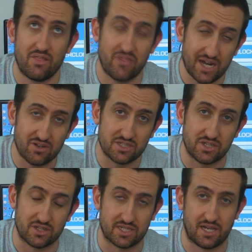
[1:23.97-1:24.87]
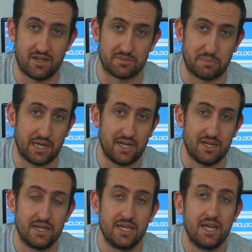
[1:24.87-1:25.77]
Then I took the card
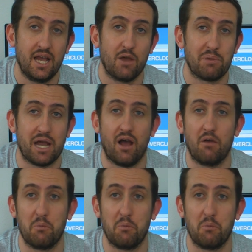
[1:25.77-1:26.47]
apart. But I